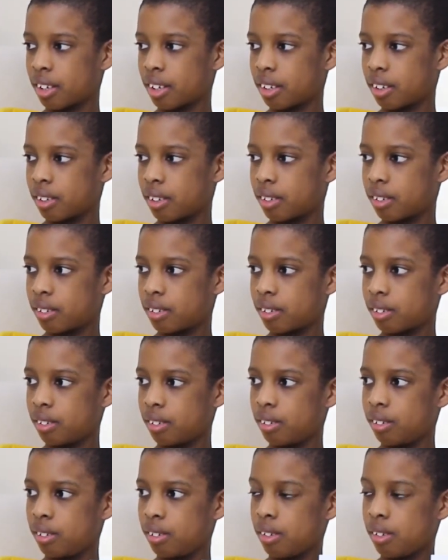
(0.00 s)

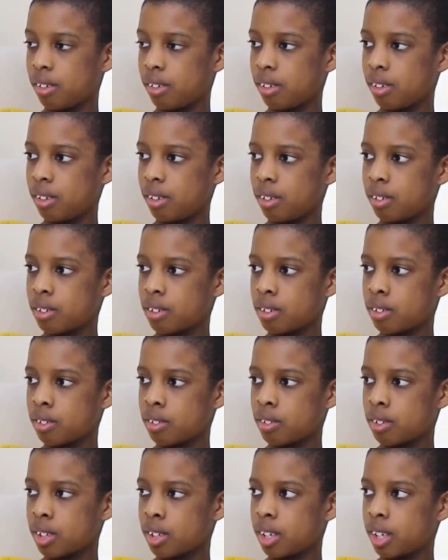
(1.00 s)

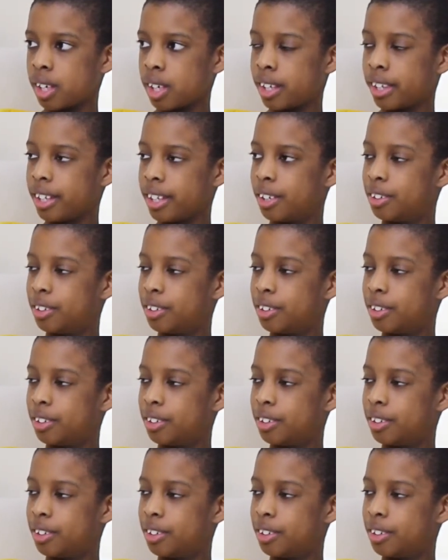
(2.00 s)
The person shown says nothing.